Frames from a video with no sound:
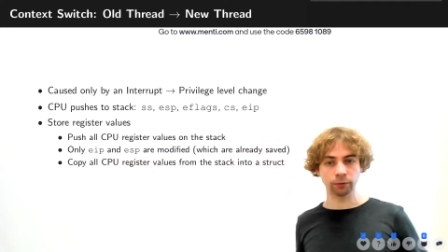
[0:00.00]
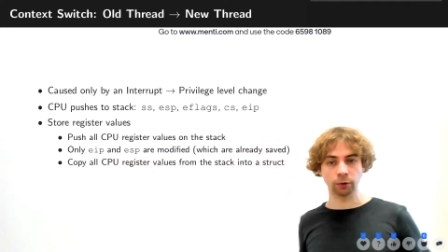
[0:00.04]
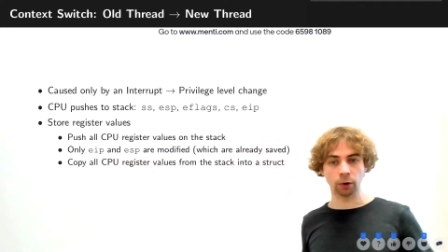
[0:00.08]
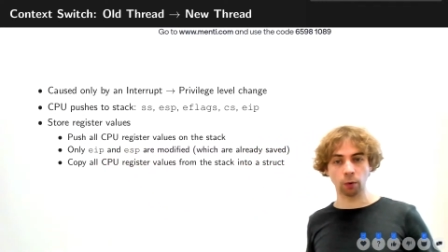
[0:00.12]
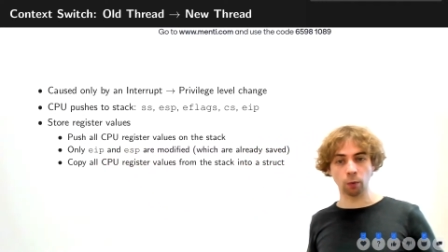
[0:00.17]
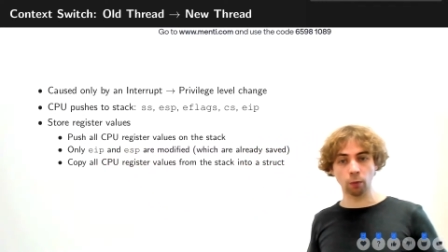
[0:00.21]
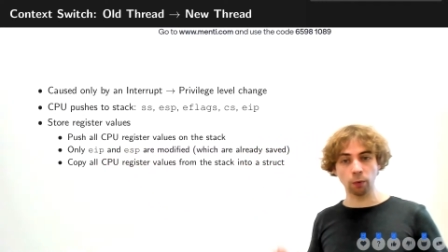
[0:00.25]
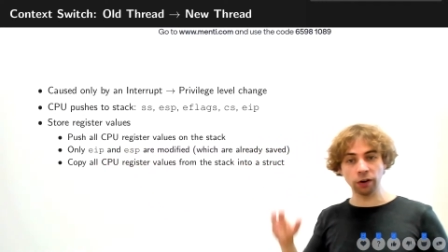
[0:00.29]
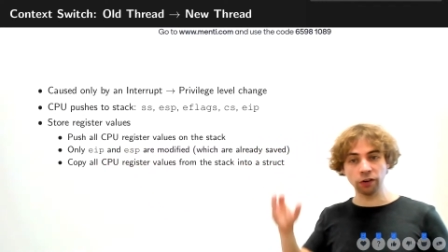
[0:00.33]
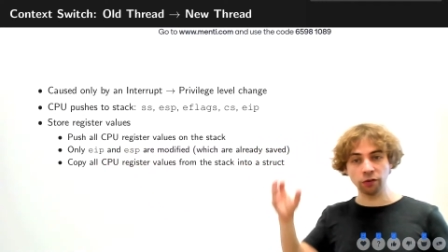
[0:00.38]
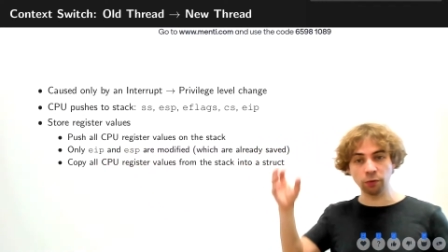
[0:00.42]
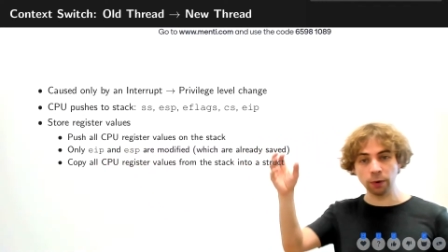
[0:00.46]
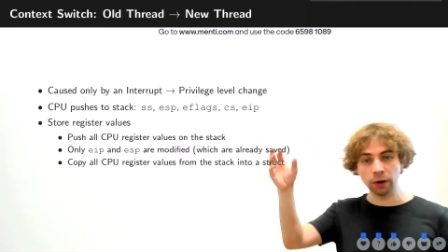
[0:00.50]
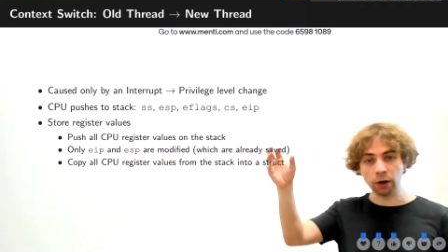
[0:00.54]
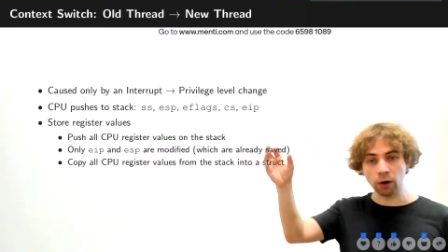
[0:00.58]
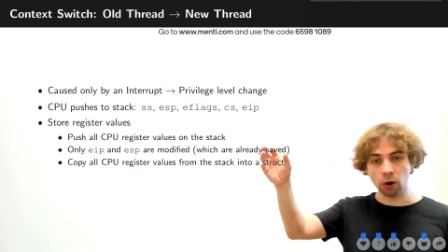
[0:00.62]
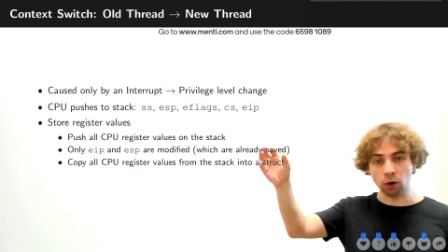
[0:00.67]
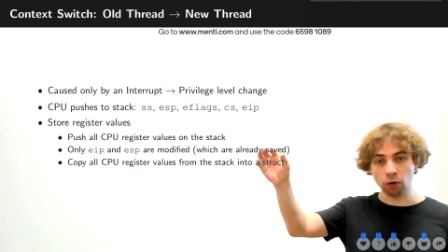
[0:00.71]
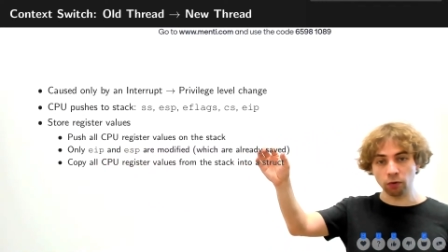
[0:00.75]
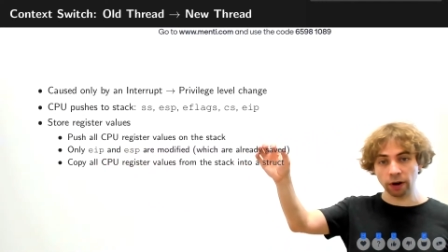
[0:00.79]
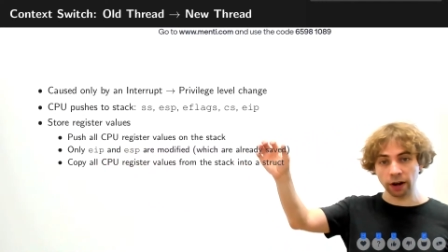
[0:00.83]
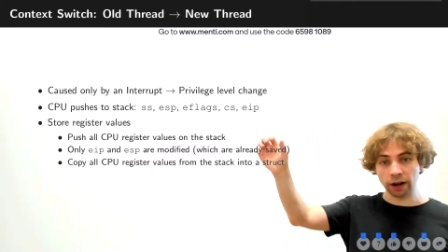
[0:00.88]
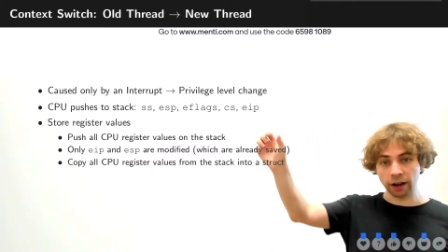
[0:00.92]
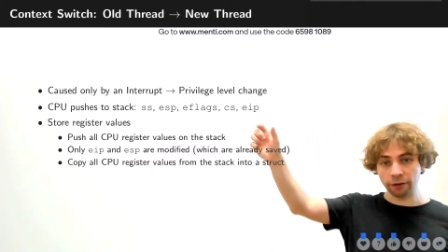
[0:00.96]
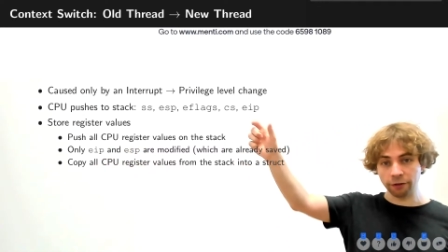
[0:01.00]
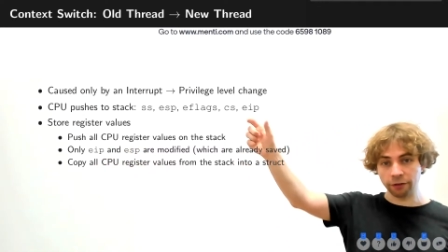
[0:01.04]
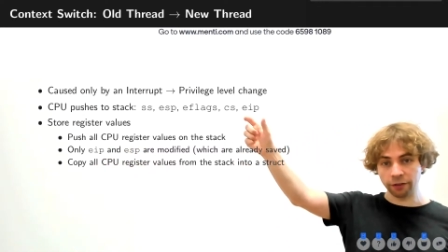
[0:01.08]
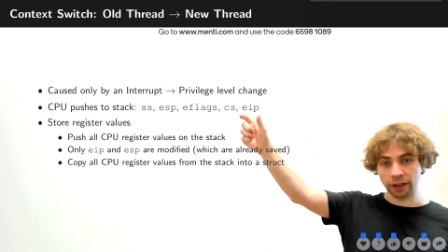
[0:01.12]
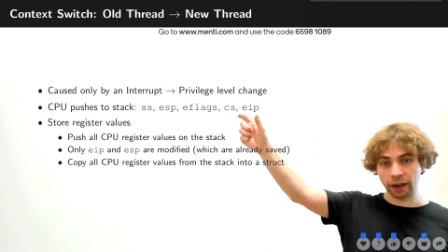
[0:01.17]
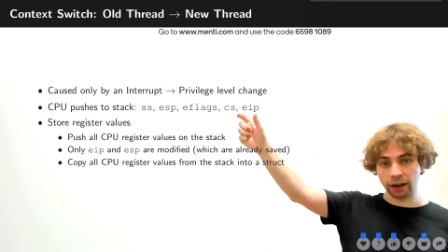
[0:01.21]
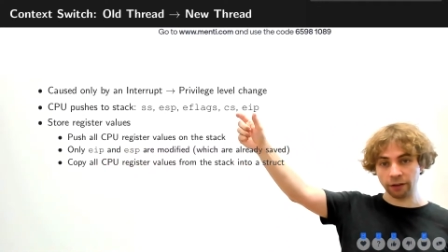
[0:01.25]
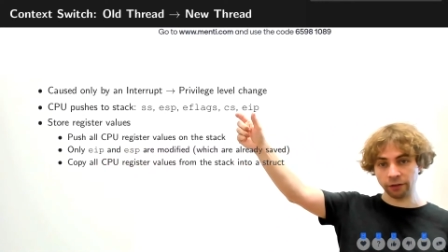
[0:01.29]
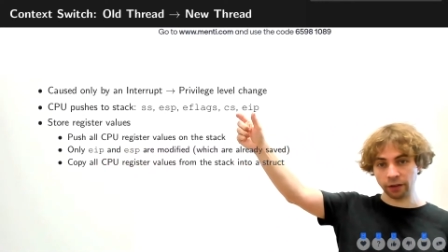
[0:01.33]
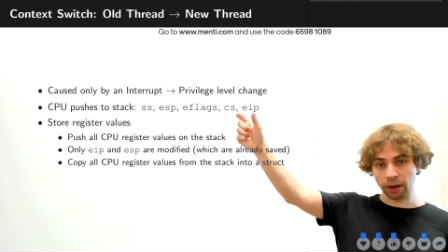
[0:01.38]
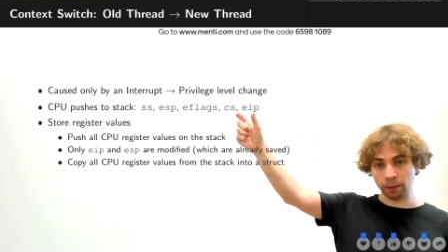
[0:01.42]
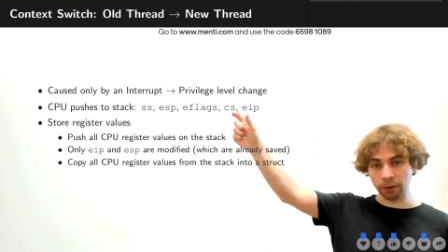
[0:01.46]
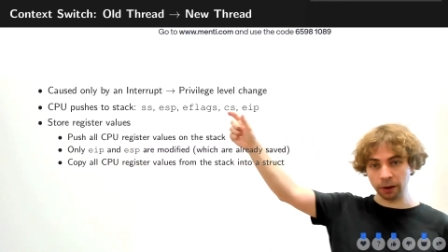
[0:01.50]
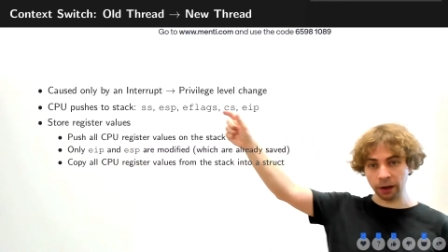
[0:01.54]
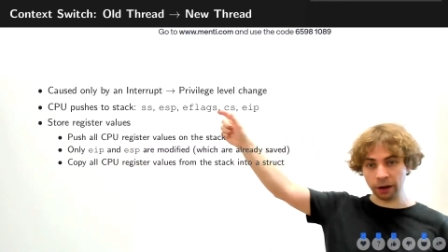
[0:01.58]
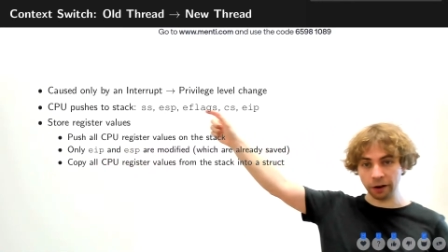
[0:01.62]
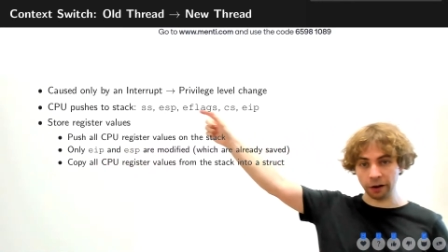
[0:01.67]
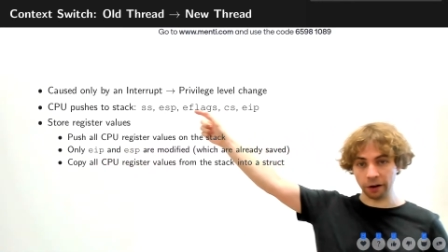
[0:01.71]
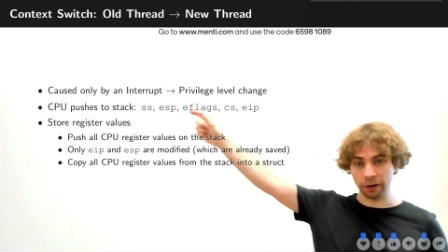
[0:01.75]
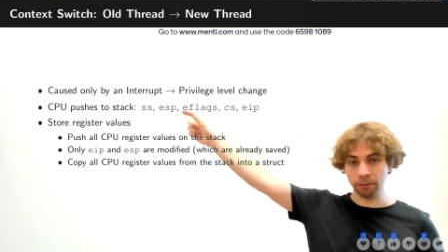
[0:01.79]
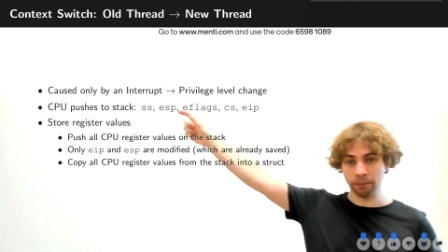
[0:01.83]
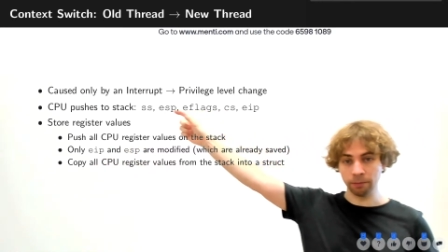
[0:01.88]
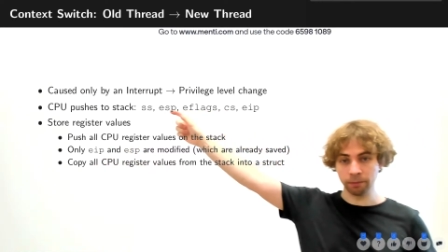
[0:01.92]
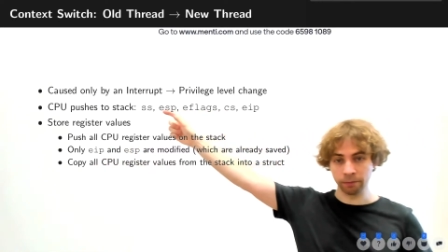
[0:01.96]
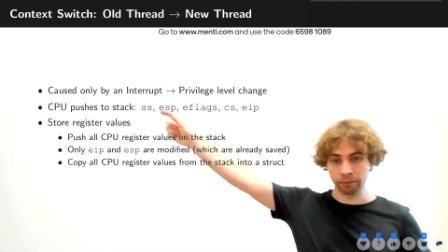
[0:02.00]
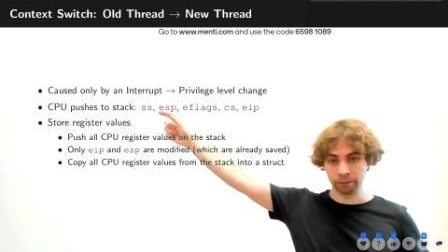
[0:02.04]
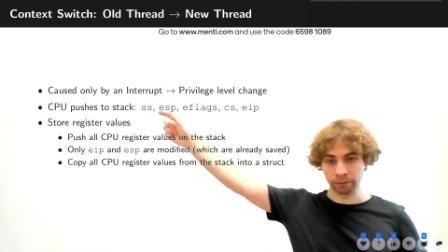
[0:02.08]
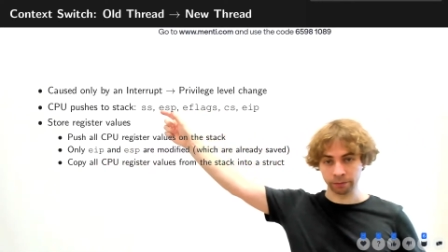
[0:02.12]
which we already have saved up here.